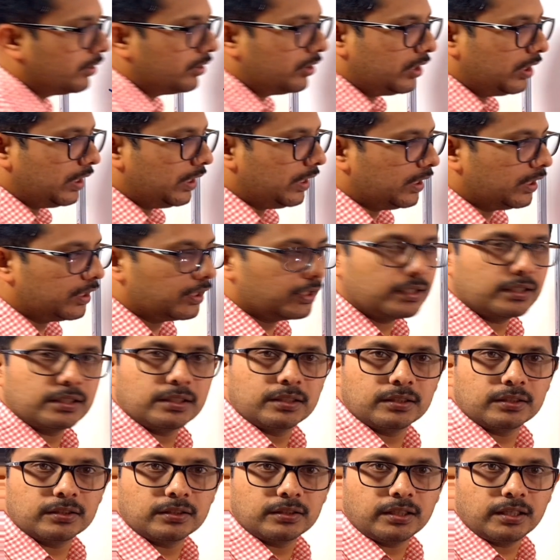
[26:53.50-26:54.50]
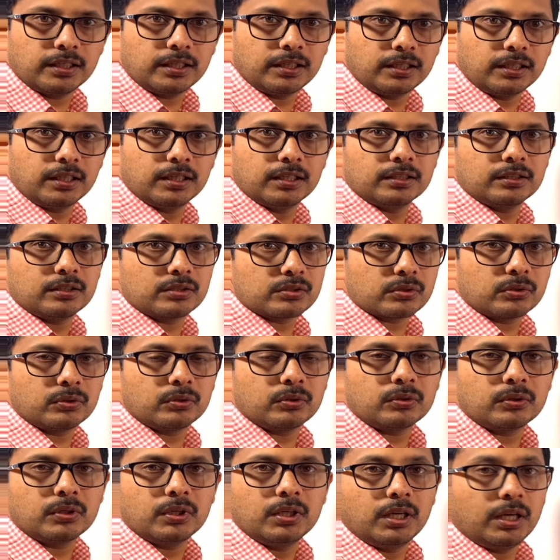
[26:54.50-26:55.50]
T. Okay,
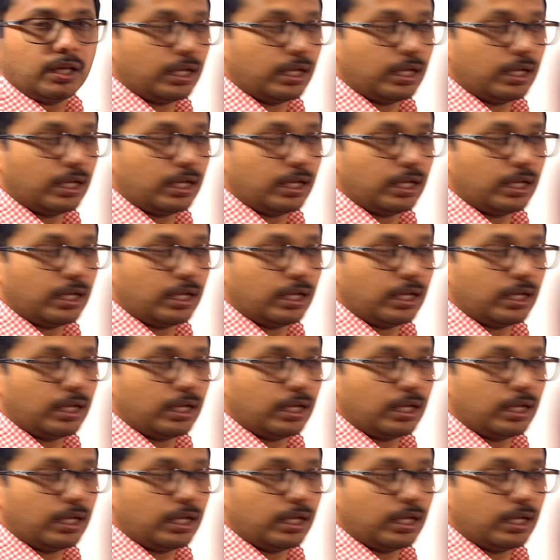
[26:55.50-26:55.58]
so